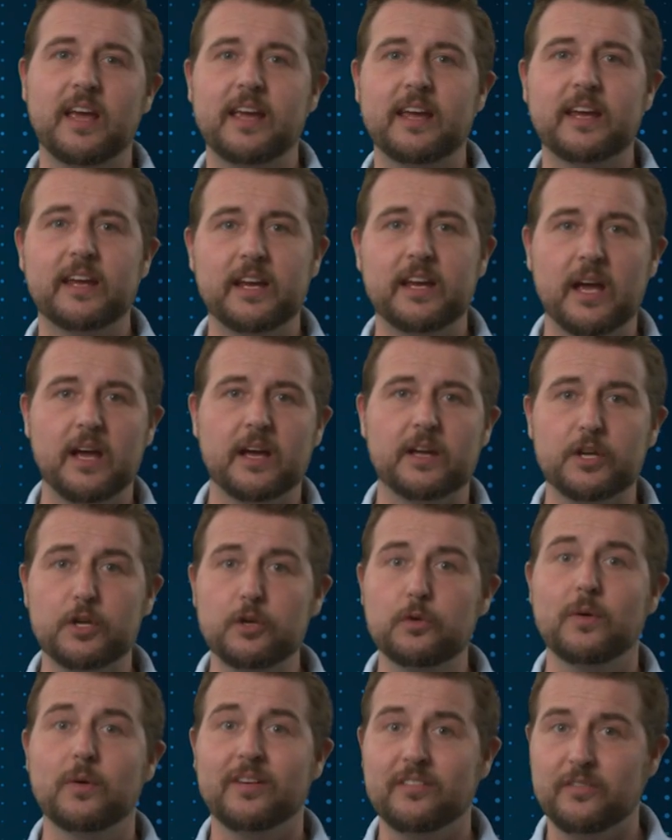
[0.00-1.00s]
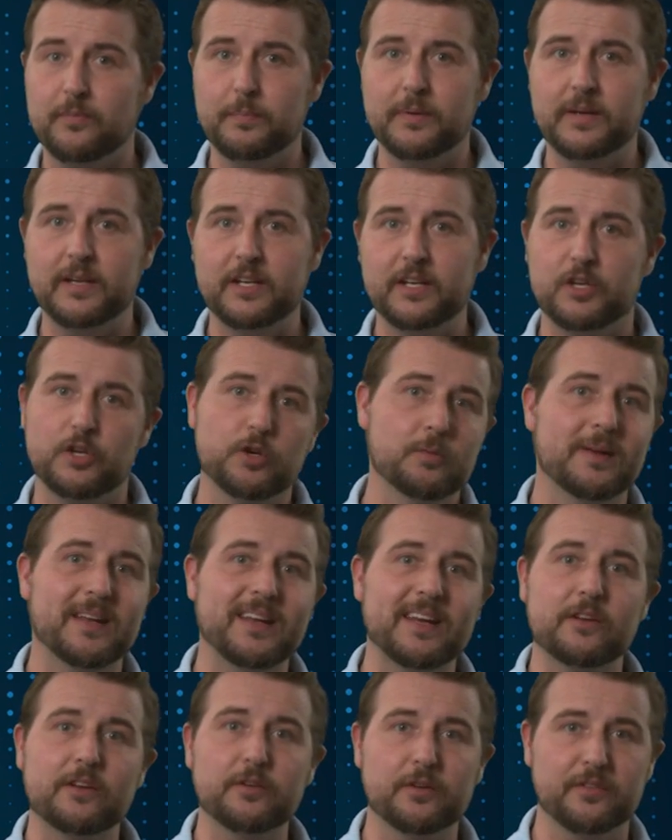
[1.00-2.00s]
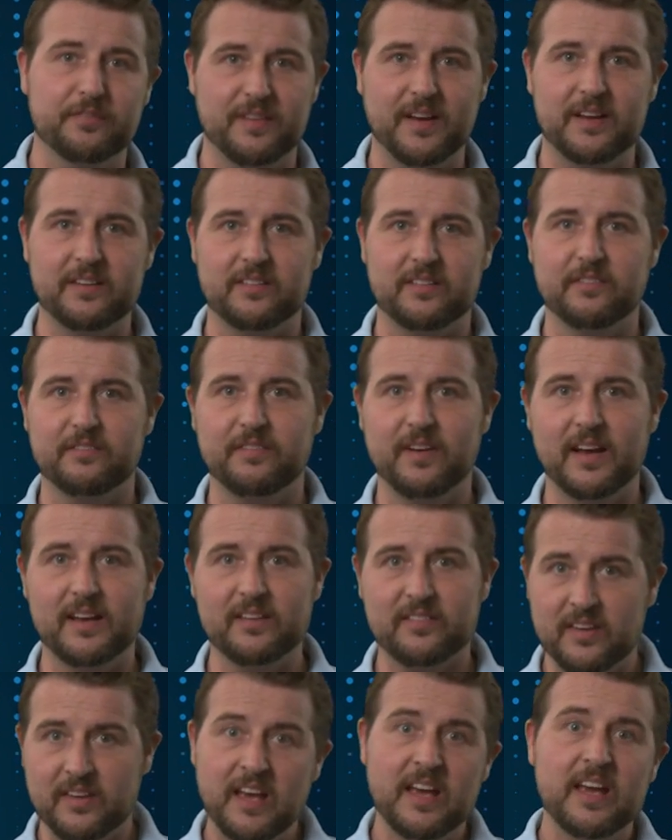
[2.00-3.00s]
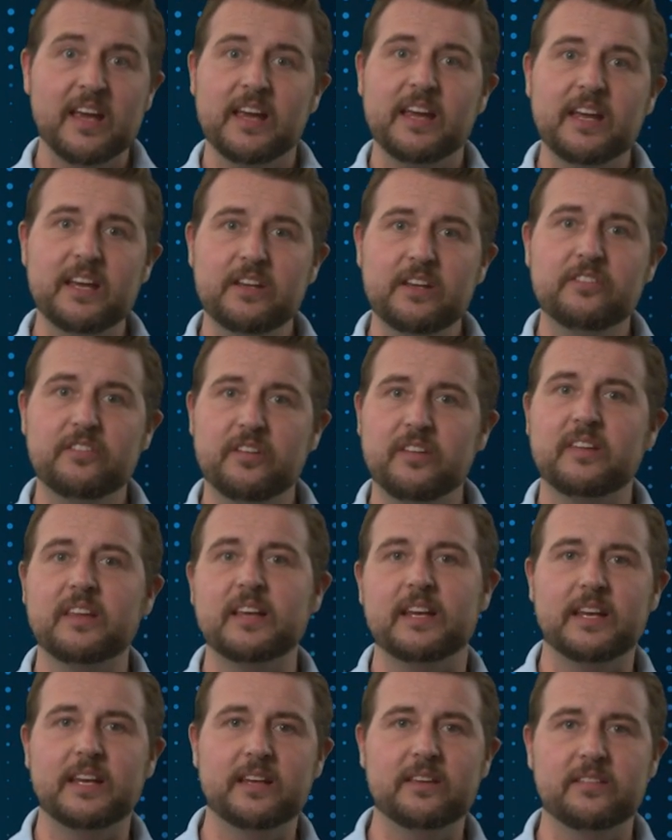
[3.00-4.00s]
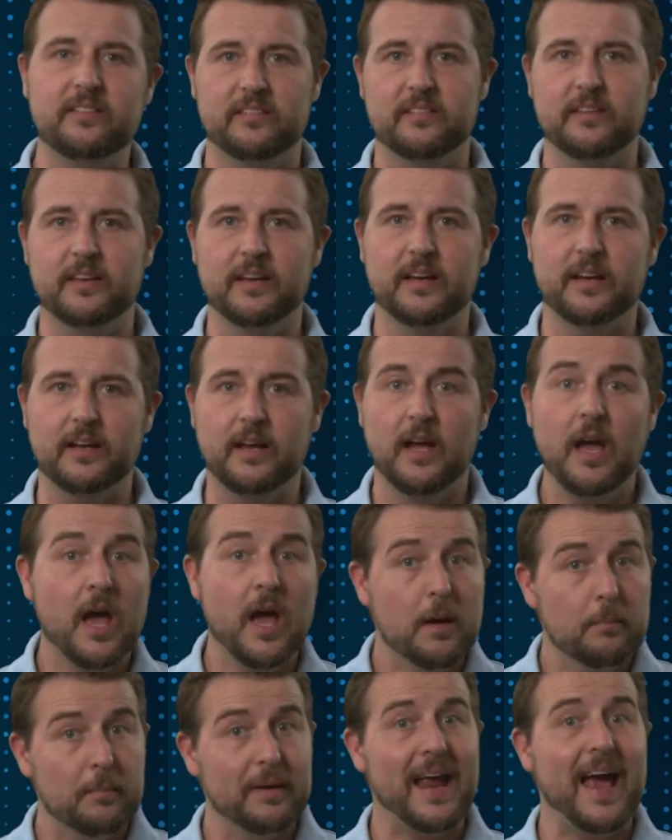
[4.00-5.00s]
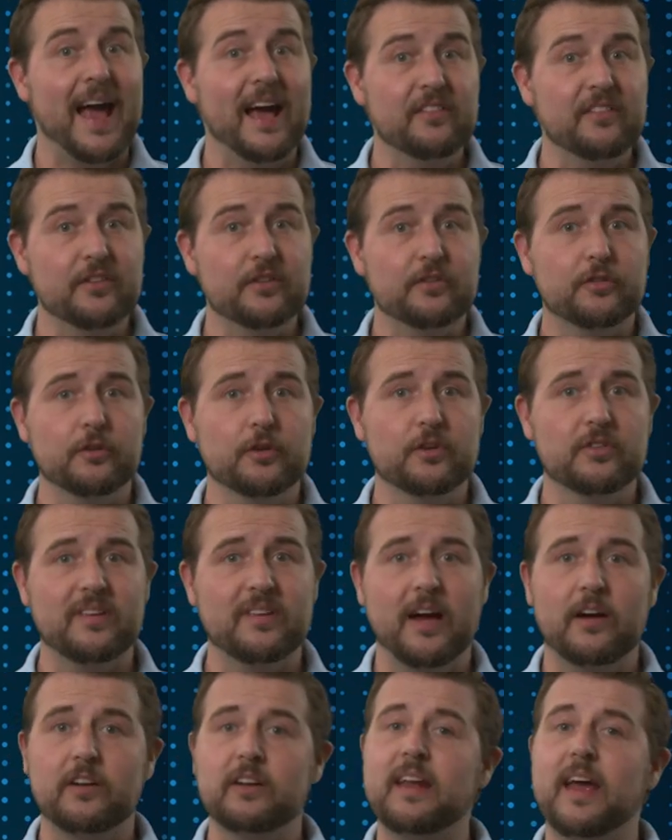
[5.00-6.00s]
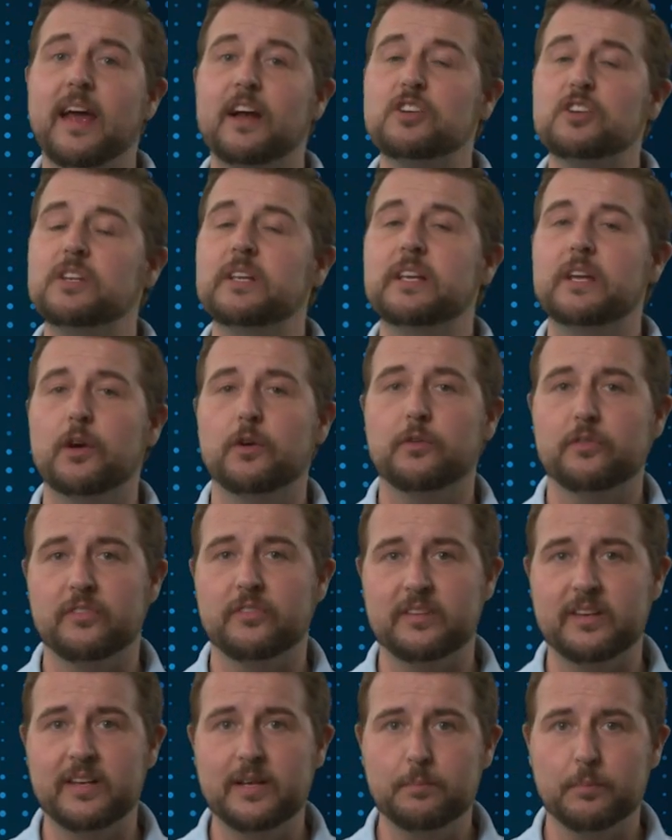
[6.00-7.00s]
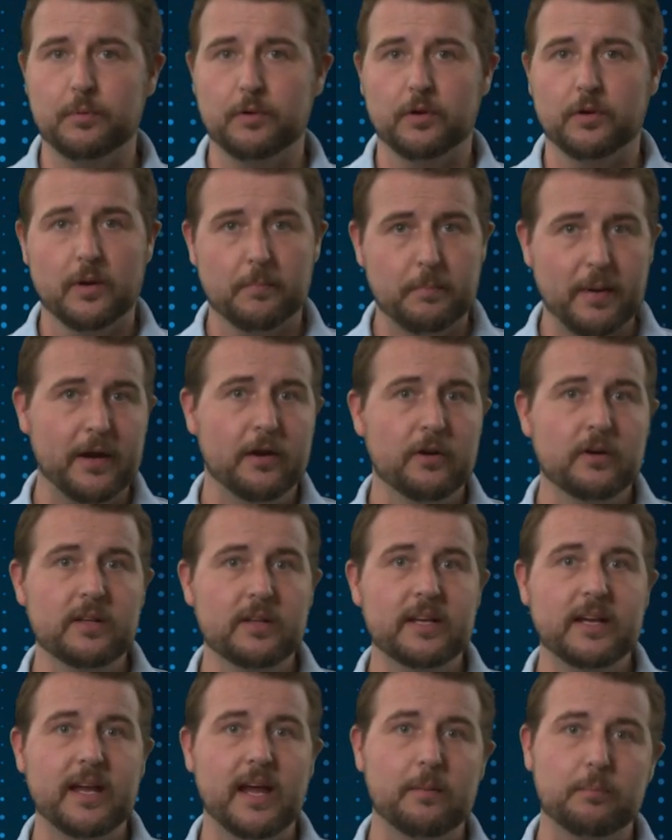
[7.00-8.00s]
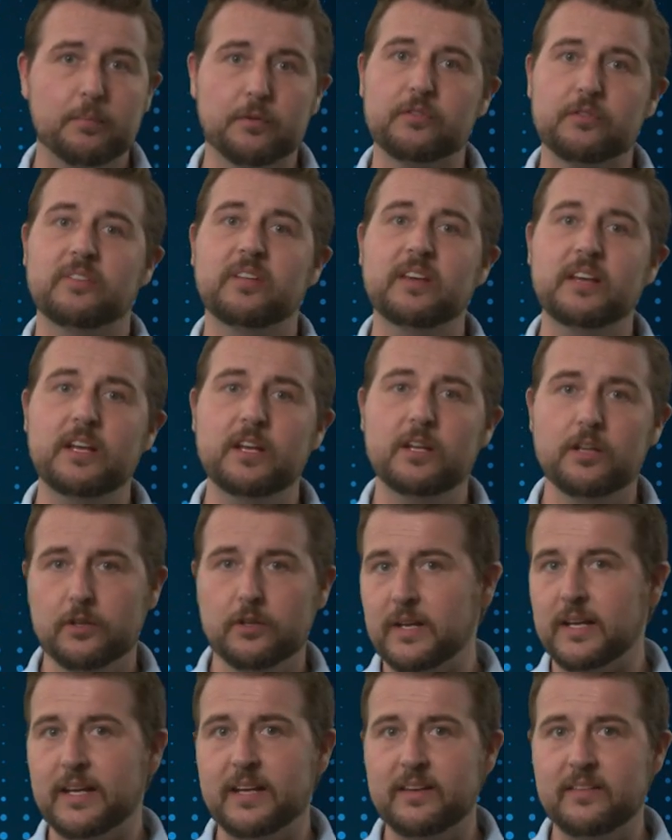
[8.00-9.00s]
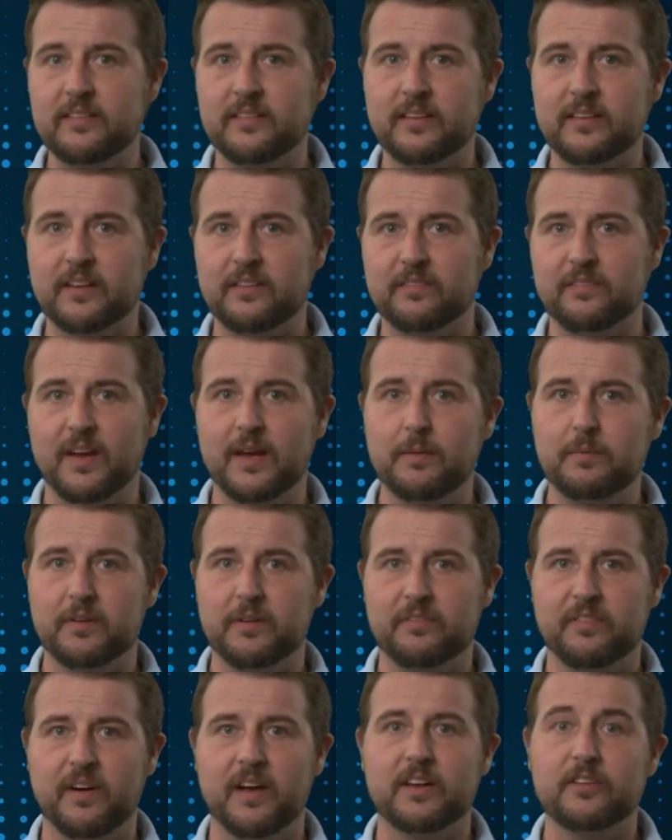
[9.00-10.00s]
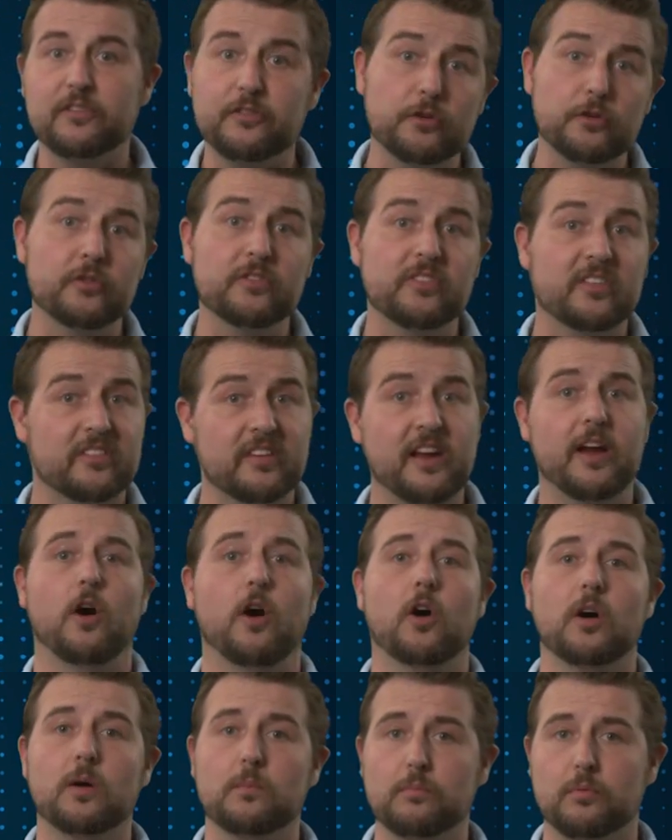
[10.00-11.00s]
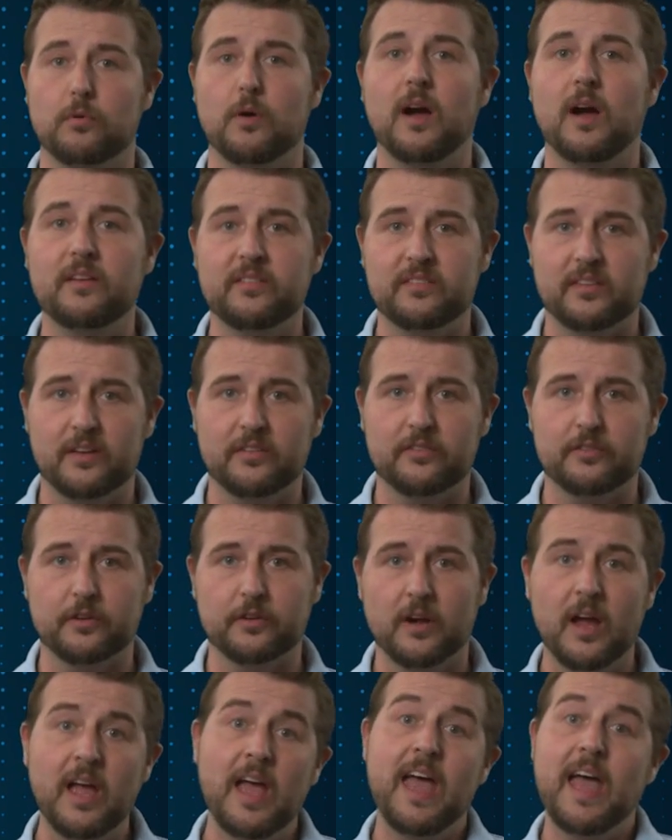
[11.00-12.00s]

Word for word: a USB human interface device into the e-cig. But as it turns out, it actually goes deeper. Apparently, a particular e-cig vape device uses an ARM processor.